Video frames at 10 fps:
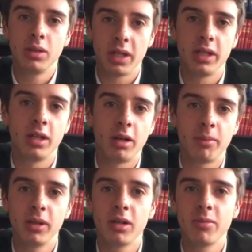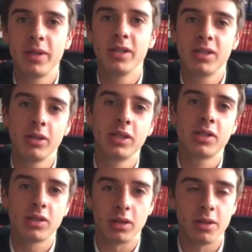heat it up a little bit until
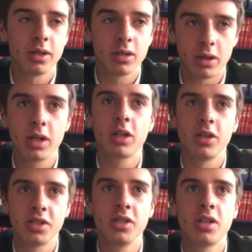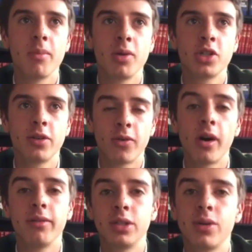it's on a constant temperature
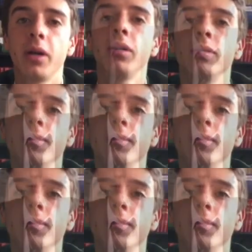for every try.